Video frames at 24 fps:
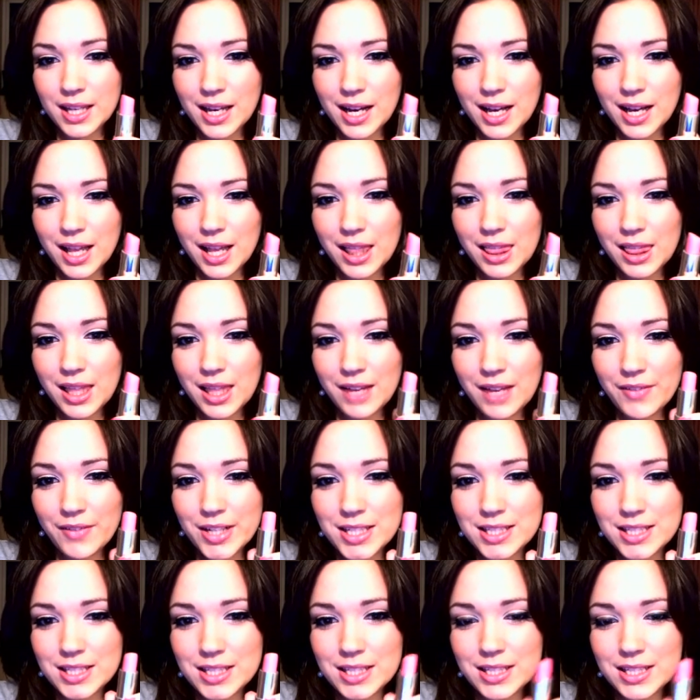I love
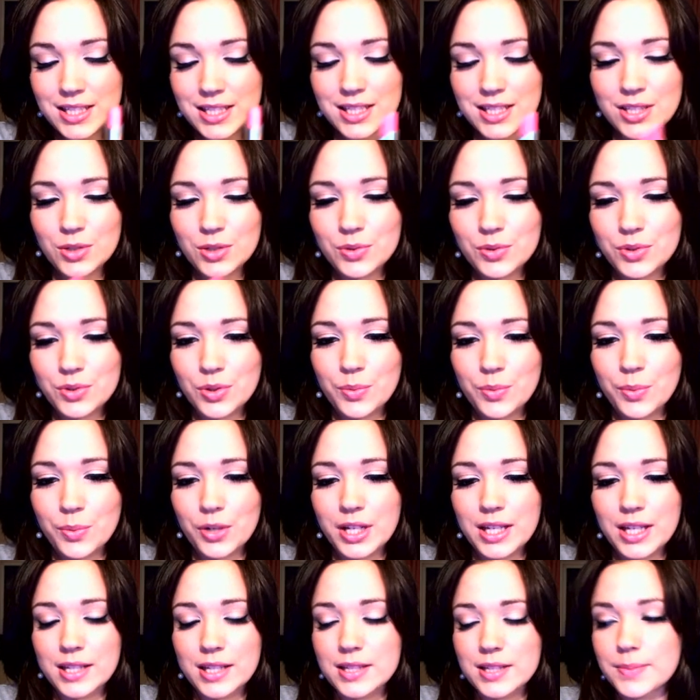it. It's so so
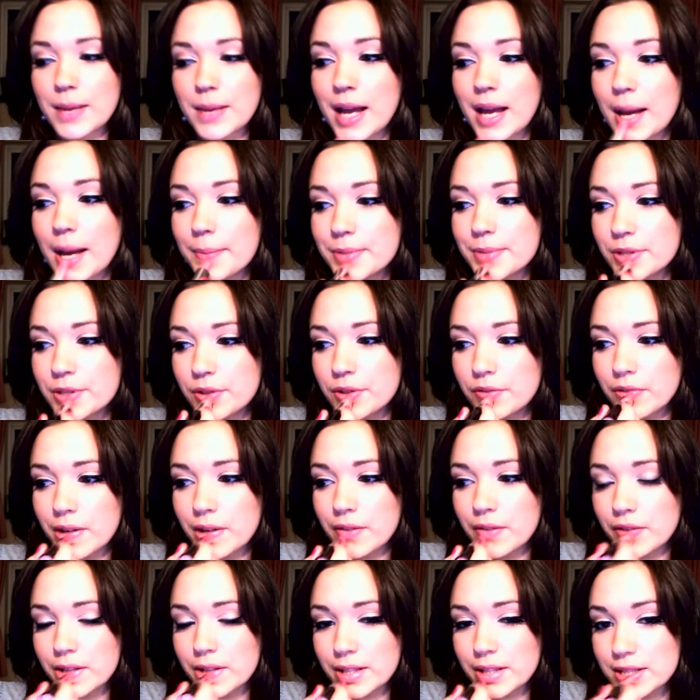pretty and it's my absolute
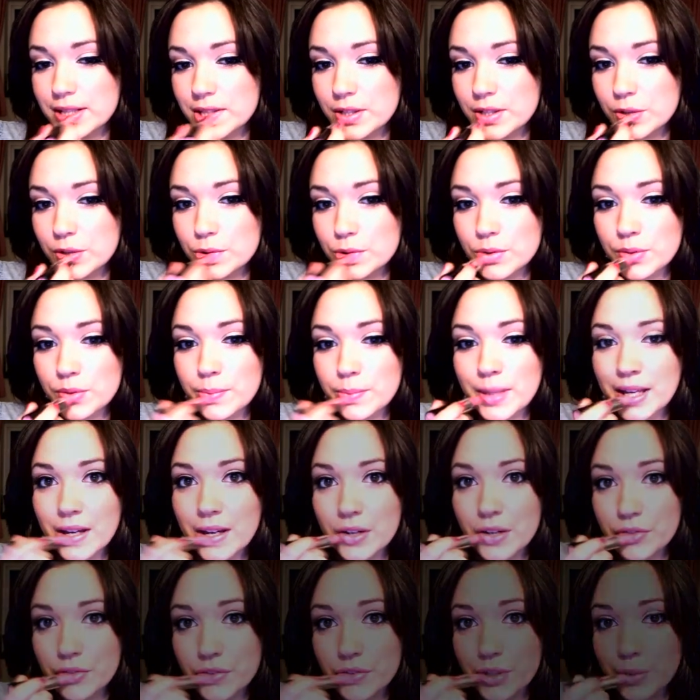favourite. This goes with me
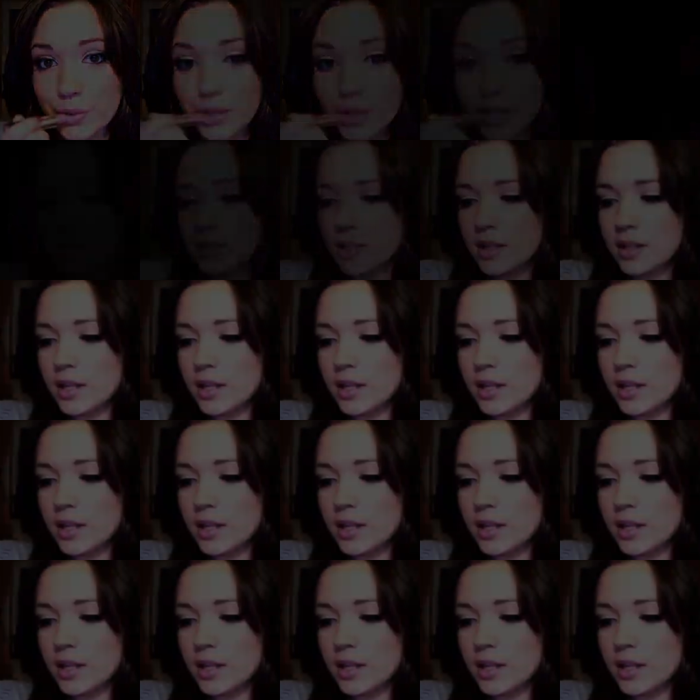everywhere.